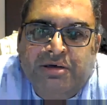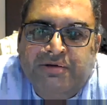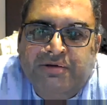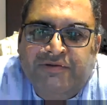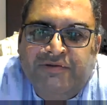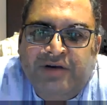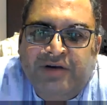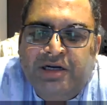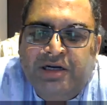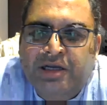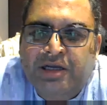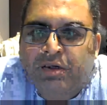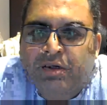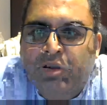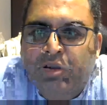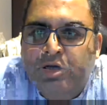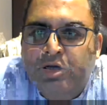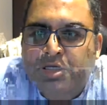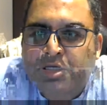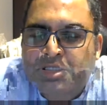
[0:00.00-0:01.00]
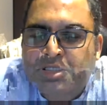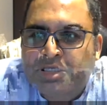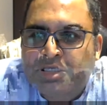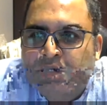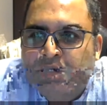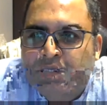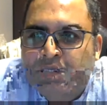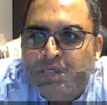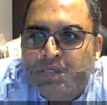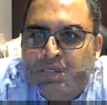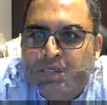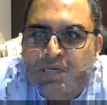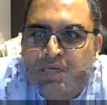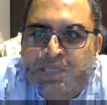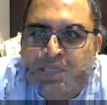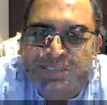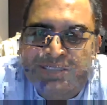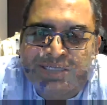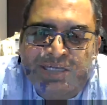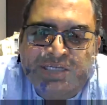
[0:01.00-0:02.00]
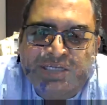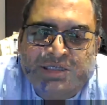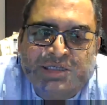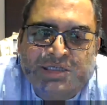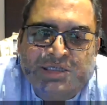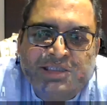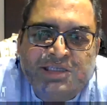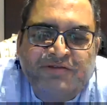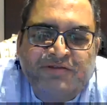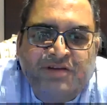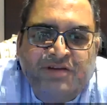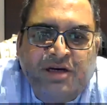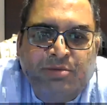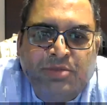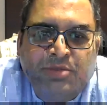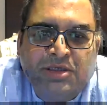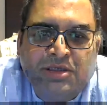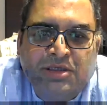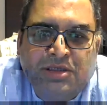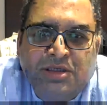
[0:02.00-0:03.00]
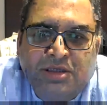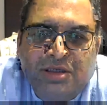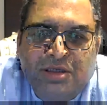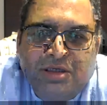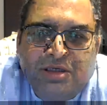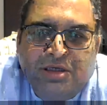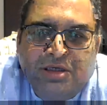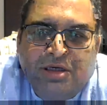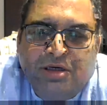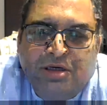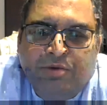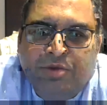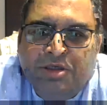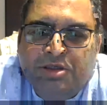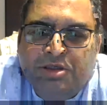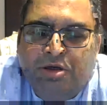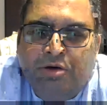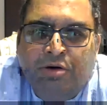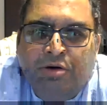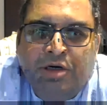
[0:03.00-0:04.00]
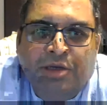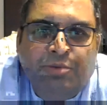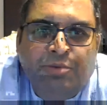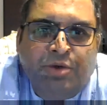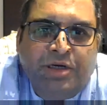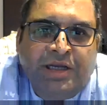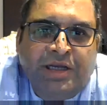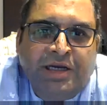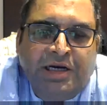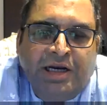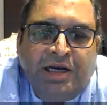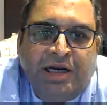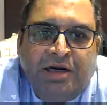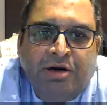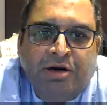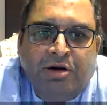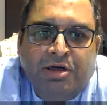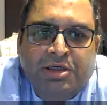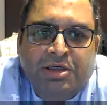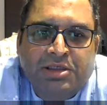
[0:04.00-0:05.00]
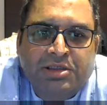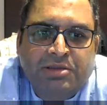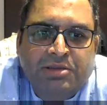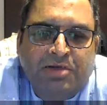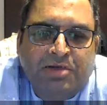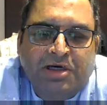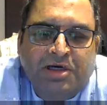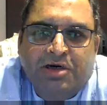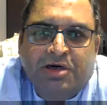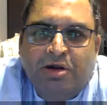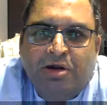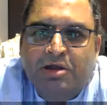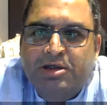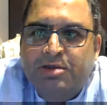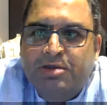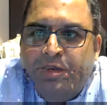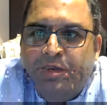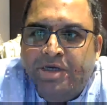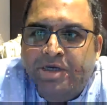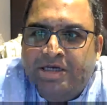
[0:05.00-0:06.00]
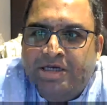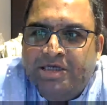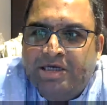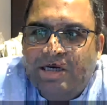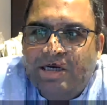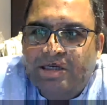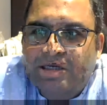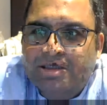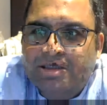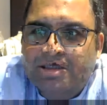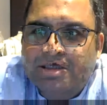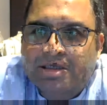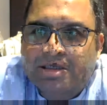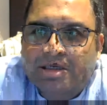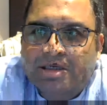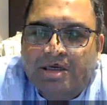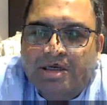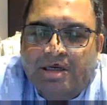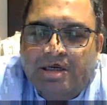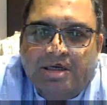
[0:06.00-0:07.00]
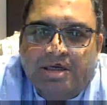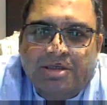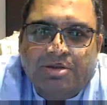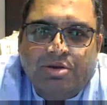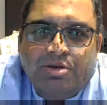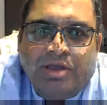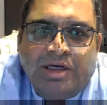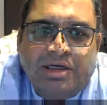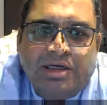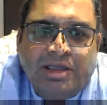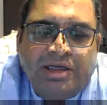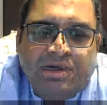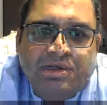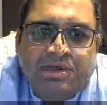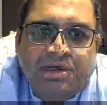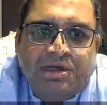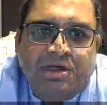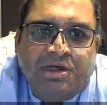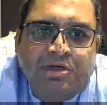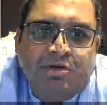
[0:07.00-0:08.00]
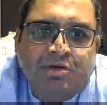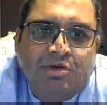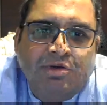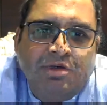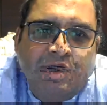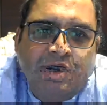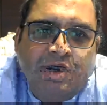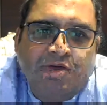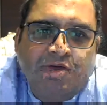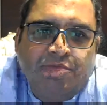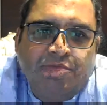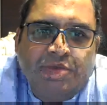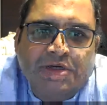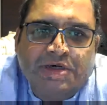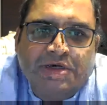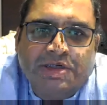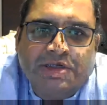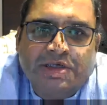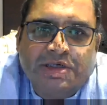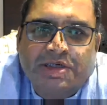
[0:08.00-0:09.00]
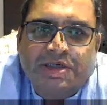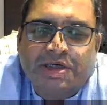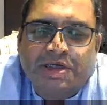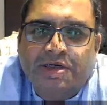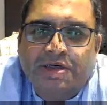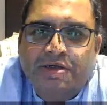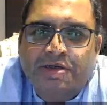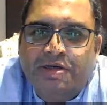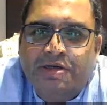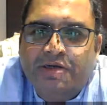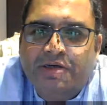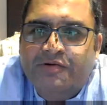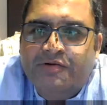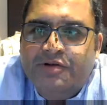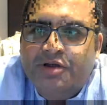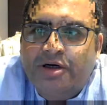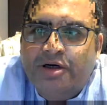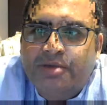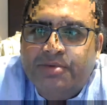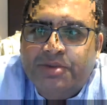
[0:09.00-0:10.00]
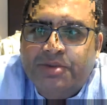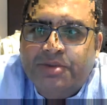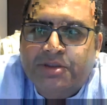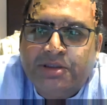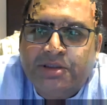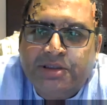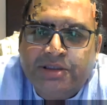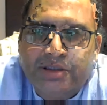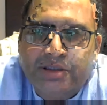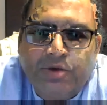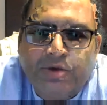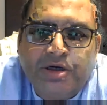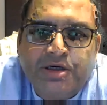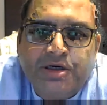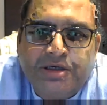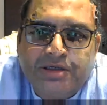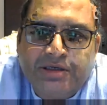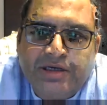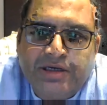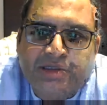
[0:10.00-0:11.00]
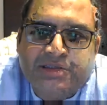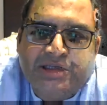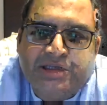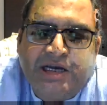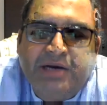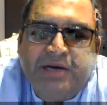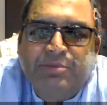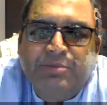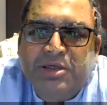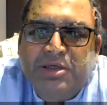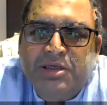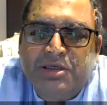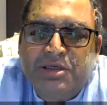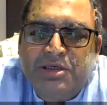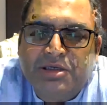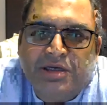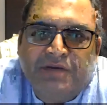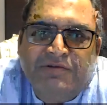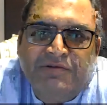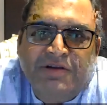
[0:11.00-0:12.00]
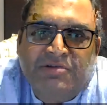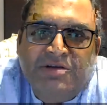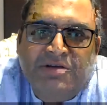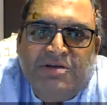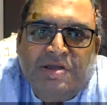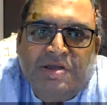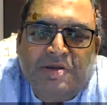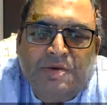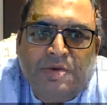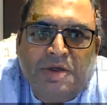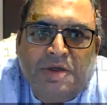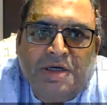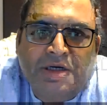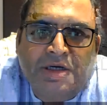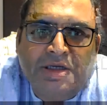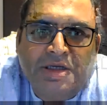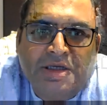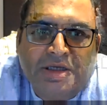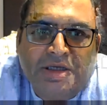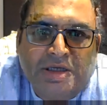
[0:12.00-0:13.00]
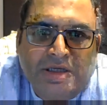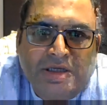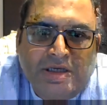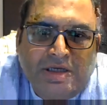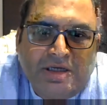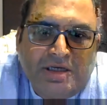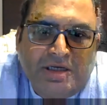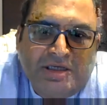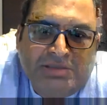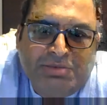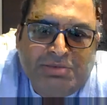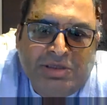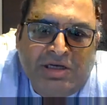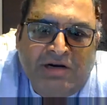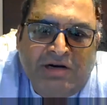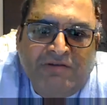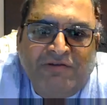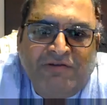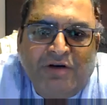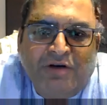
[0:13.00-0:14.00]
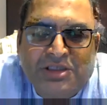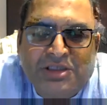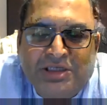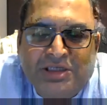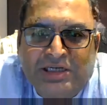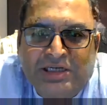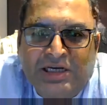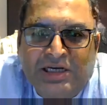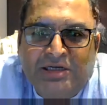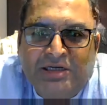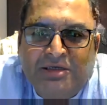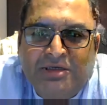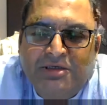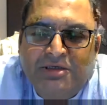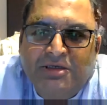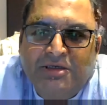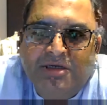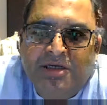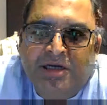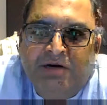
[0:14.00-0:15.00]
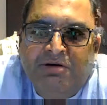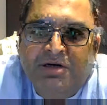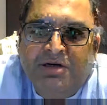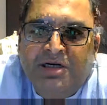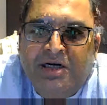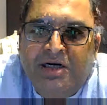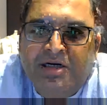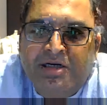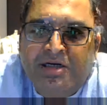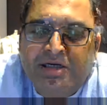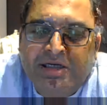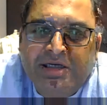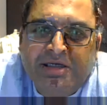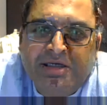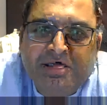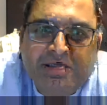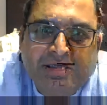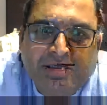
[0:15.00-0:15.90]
fighting laws, legislations have come in, which not only protect landlords, but it also protects tenants, so that there is a continuity of business, there's continuity of jobs. This is what has happened everywhere in the world. It's been unfortunate that in our country,